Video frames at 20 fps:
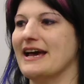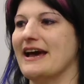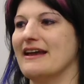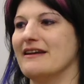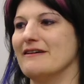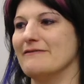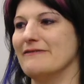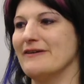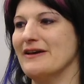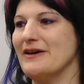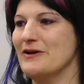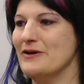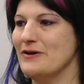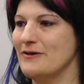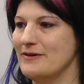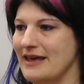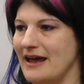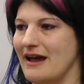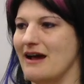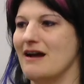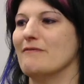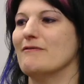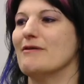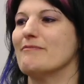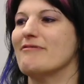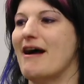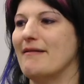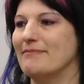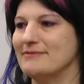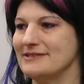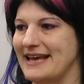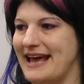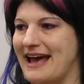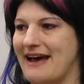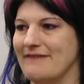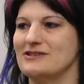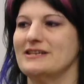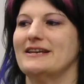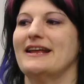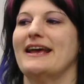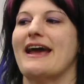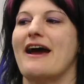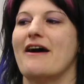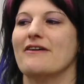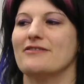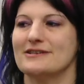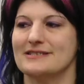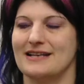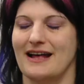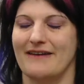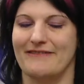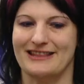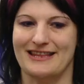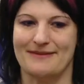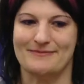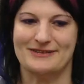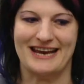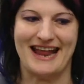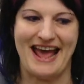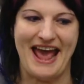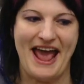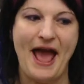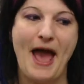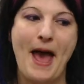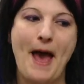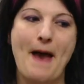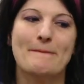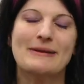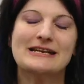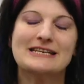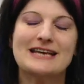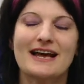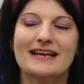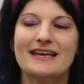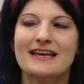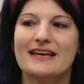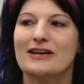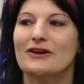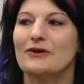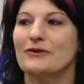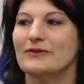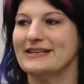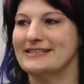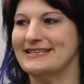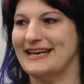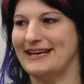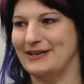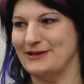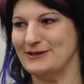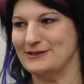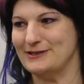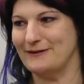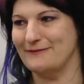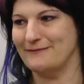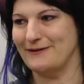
kind of who they are, what problems they have today, how they're solving them today. But talking can only take you so